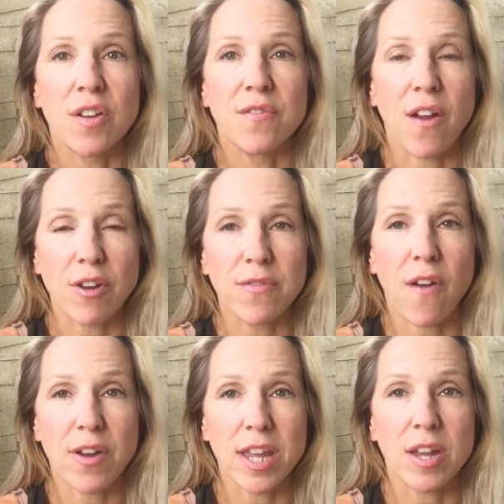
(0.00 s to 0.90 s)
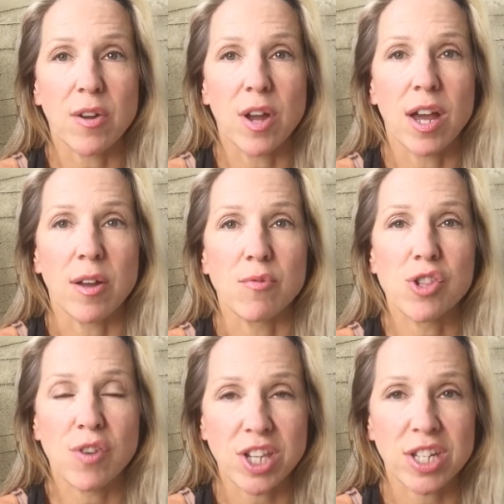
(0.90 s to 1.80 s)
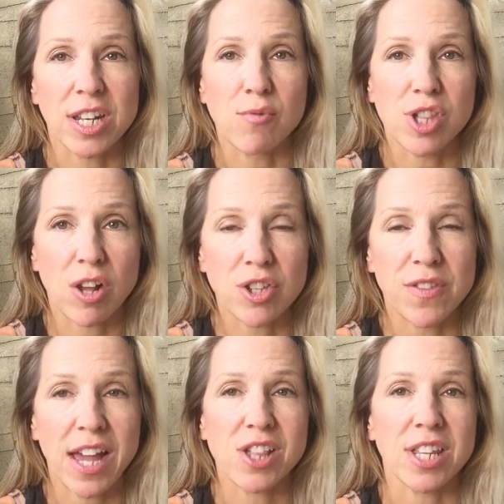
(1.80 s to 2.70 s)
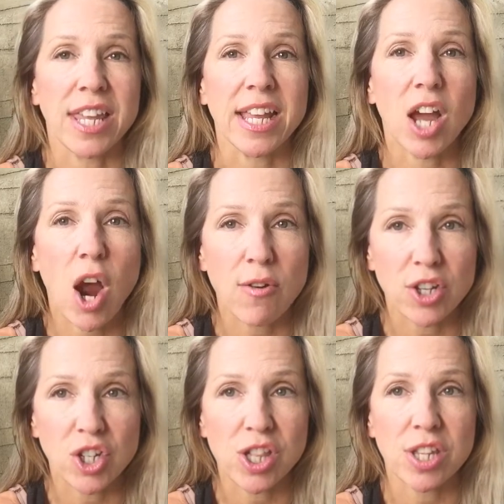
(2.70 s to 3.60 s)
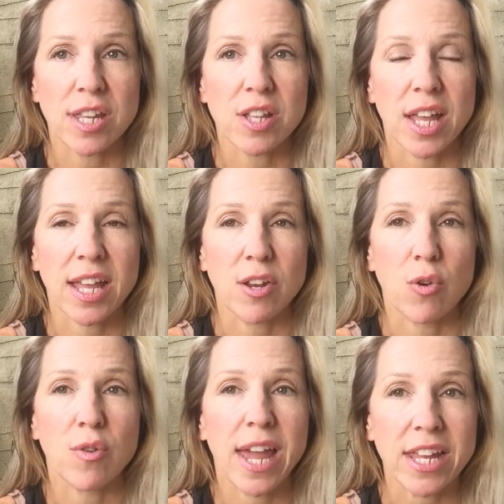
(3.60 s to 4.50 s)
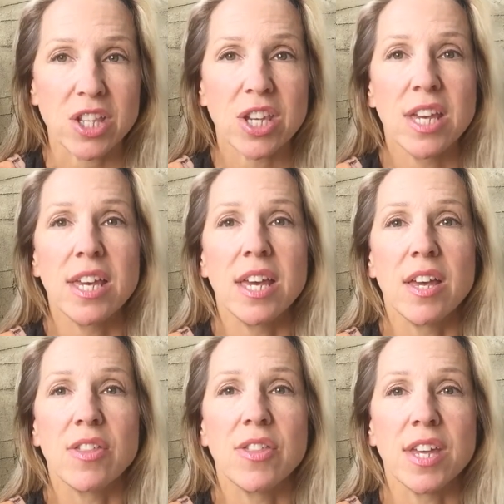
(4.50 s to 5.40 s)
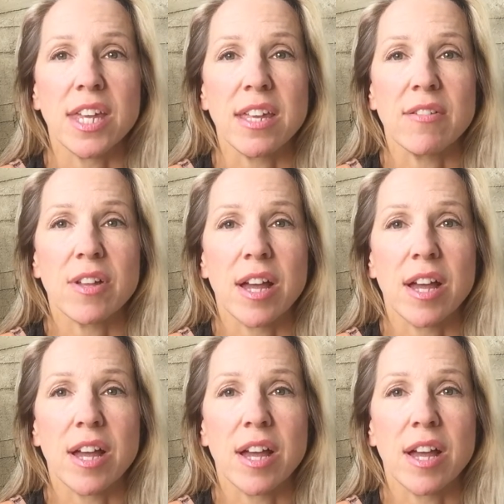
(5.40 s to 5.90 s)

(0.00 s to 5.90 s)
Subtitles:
very, very restricting. The result of that is it encourages and it can create the